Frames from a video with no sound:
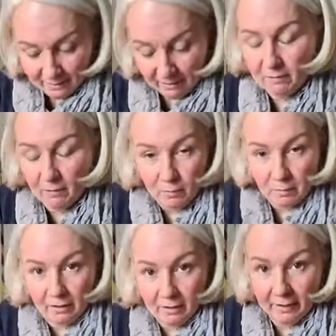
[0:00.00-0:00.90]
I sew the
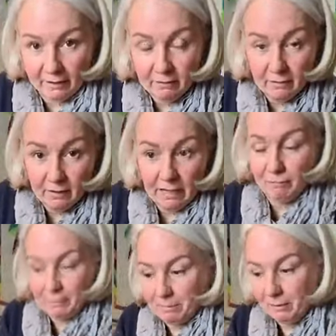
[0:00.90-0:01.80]
line, I
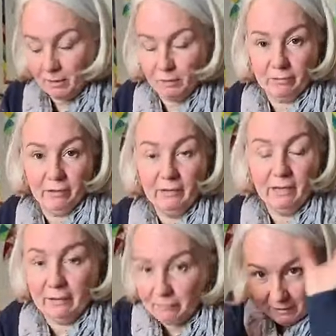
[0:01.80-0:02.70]
flip it over,
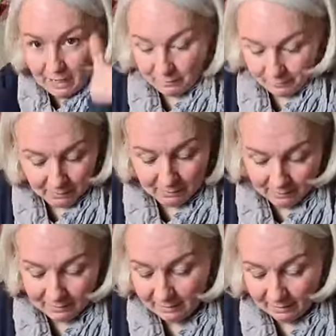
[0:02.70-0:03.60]
and
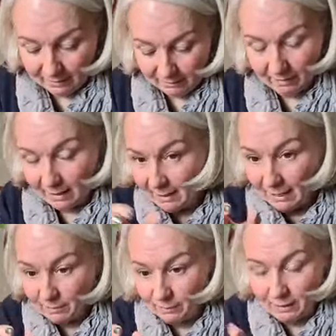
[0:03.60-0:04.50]
invariably it's
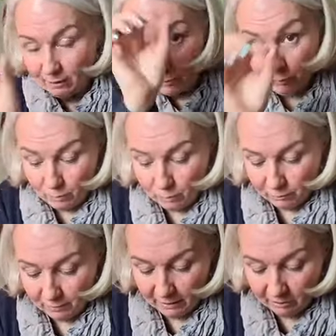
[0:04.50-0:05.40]
1/8 of an inch or 1/4
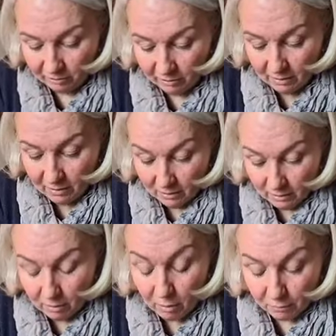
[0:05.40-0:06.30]
of an inch
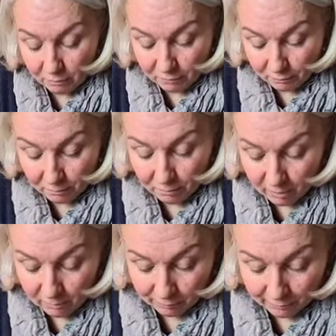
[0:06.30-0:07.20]
off from
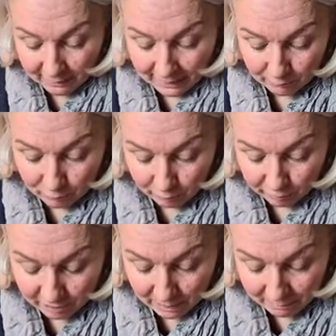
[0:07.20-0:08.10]
covering the actual
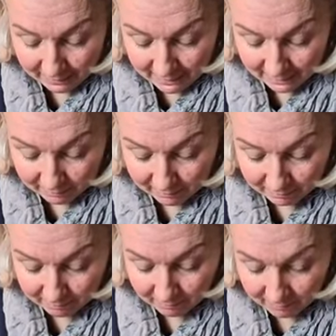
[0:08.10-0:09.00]
shape I need.
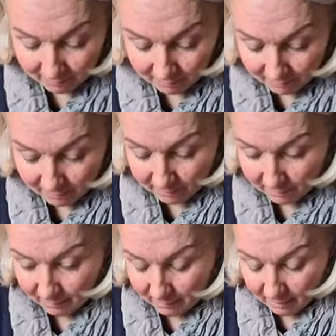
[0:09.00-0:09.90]

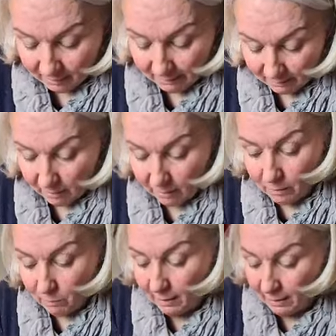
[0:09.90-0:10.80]
That's the
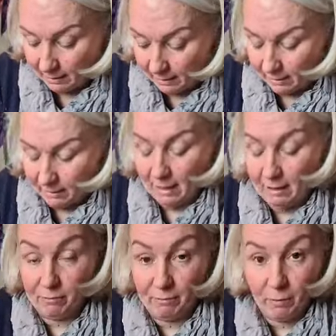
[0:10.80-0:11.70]
only way that I
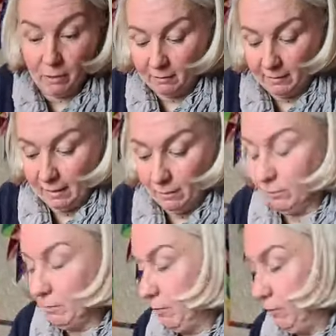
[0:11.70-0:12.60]
have worked
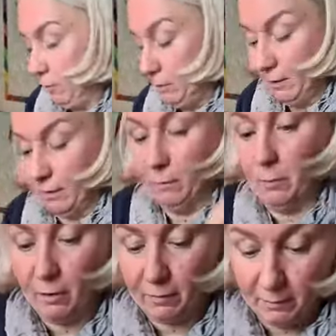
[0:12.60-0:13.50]
out to do it that
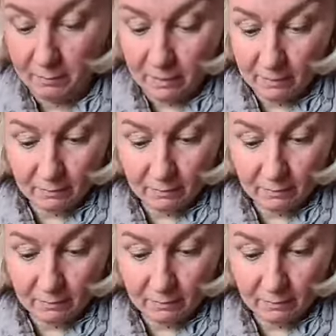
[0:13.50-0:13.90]
works for me.